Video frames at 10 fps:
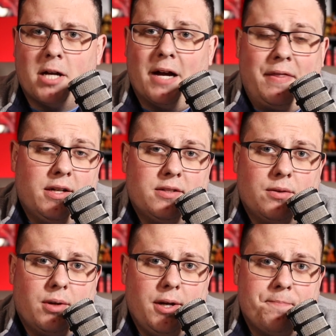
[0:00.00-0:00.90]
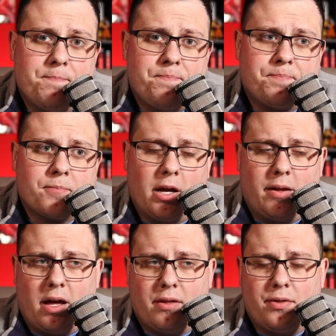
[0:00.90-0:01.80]
I think it's okay.
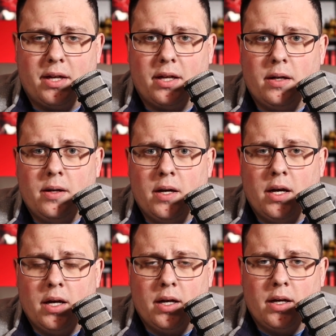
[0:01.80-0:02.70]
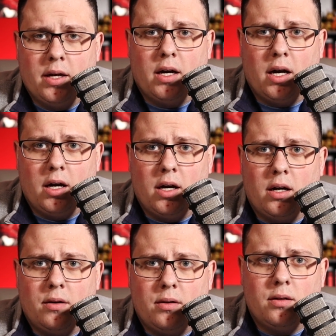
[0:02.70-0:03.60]
I, I think,
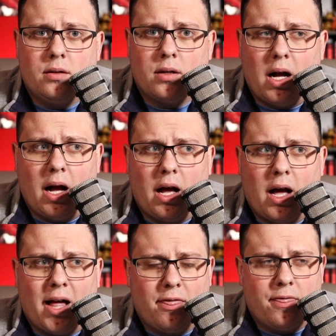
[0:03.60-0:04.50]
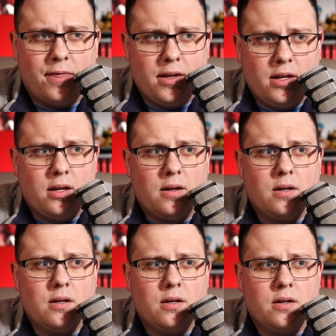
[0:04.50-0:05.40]
uh, I, I
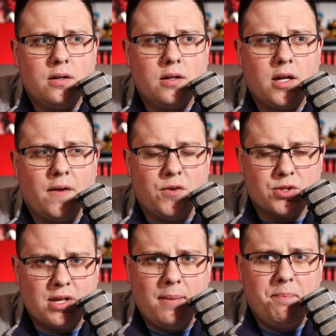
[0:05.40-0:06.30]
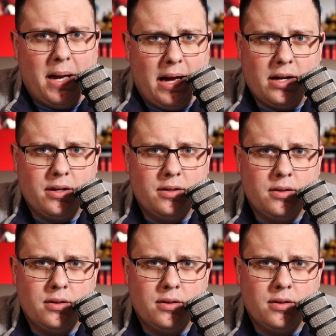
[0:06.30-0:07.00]
think, if you step back,